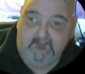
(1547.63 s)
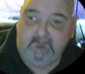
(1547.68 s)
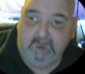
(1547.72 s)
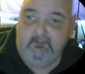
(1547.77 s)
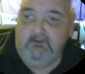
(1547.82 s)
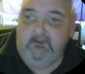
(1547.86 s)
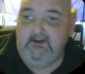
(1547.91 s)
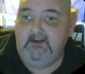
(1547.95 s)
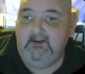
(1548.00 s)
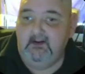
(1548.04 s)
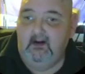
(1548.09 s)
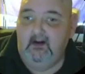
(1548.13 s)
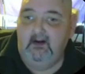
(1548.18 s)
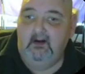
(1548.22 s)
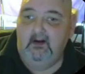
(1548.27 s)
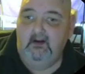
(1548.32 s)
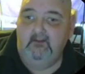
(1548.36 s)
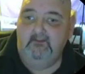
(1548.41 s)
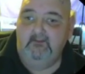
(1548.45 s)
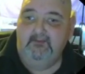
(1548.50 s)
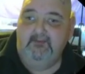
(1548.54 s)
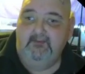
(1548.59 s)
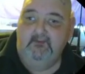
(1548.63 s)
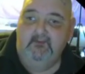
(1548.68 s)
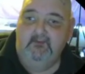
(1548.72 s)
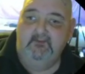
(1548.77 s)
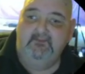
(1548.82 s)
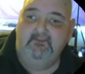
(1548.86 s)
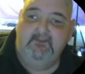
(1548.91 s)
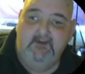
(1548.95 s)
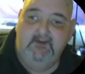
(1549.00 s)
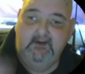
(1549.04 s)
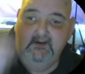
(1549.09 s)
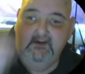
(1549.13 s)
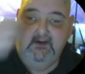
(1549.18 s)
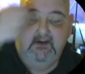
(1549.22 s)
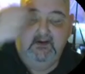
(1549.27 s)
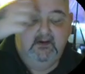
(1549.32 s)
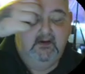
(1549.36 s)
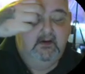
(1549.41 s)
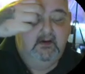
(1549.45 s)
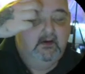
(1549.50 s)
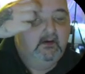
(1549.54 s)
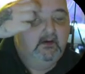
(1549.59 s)
week on Thursday,
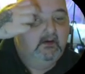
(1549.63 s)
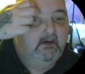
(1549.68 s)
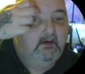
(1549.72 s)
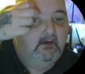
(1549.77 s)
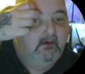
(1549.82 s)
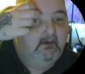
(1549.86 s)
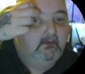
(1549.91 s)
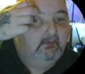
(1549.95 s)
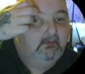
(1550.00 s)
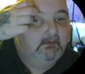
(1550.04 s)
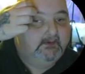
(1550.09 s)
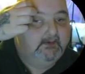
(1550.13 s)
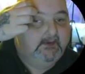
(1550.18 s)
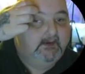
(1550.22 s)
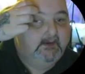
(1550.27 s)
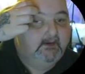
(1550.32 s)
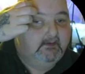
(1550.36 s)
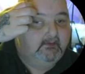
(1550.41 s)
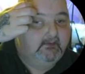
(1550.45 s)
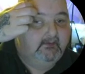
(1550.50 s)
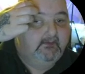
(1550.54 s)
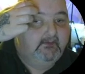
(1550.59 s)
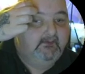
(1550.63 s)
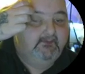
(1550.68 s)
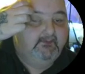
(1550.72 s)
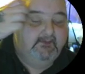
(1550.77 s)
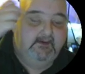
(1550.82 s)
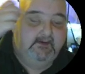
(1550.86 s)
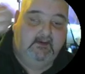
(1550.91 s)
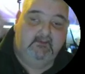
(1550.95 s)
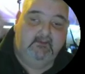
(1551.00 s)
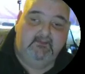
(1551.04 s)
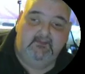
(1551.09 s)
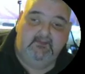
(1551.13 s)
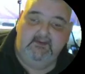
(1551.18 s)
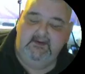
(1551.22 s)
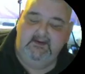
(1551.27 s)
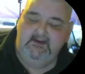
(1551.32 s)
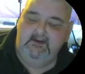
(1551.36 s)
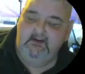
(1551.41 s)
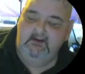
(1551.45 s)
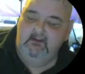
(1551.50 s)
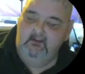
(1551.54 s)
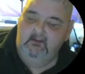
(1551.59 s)
we're getting the
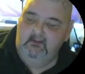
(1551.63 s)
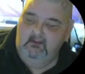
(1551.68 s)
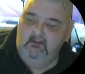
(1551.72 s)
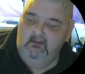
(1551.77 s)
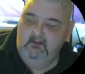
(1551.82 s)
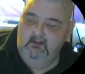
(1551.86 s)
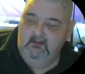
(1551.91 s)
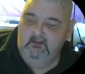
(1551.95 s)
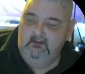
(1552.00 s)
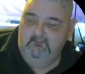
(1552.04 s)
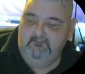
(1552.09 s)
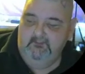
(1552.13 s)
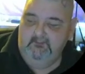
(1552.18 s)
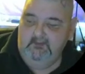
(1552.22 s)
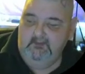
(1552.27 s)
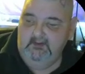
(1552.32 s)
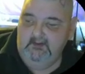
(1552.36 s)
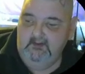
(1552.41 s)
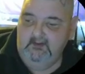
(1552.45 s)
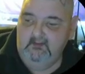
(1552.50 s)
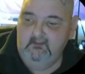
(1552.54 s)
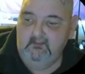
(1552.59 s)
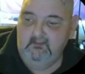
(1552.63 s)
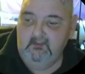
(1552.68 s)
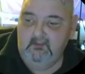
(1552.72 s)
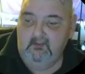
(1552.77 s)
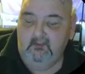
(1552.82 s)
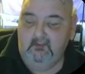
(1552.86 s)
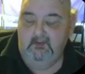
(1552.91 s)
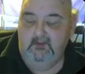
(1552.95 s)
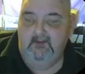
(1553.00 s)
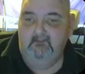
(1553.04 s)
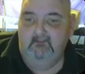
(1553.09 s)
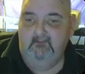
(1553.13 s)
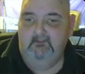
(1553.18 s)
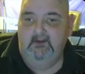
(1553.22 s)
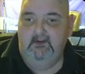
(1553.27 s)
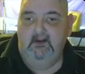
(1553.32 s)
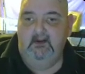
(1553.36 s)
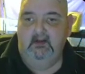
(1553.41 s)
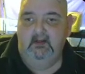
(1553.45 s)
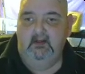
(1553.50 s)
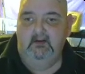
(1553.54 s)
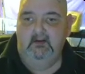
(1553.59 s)
GST or Trillium or whatever the
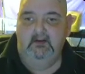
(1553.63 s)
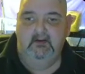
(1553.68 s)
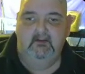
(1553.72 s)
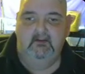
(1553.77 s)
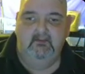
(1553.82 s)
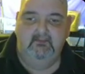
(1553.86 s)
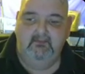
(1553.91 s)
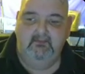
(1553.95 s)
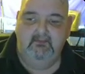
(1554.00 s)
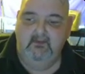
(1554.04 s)
hell it is.